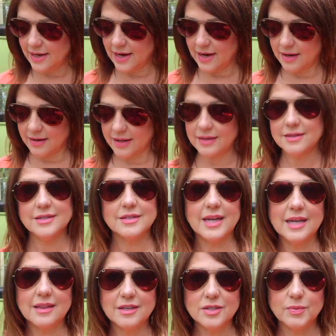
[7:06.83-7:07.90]
And like just
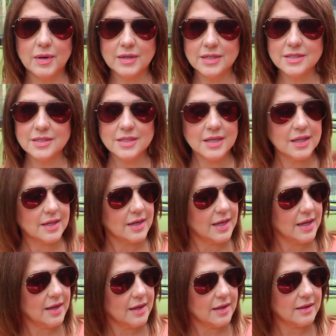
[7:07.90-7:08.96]
like this one, this is
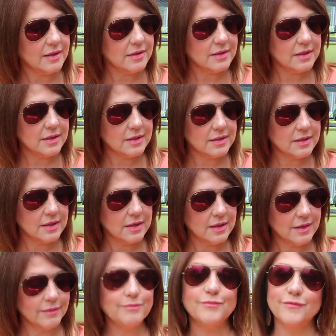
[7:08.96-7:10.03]
Clinique and this is
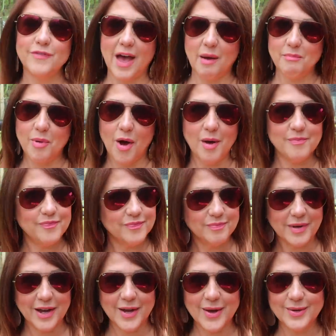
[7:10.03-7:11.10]
Fab Pop.
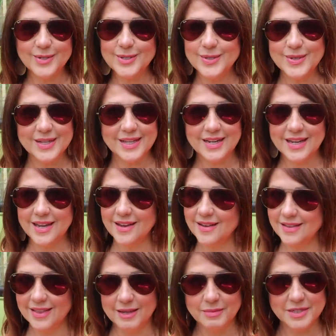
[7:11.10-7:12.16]
I go to Clinique
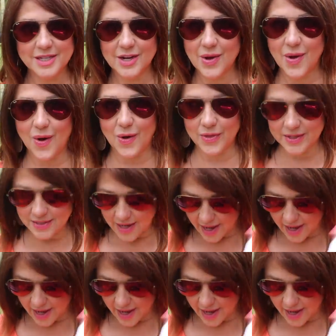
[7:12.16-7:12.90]
lipstick all the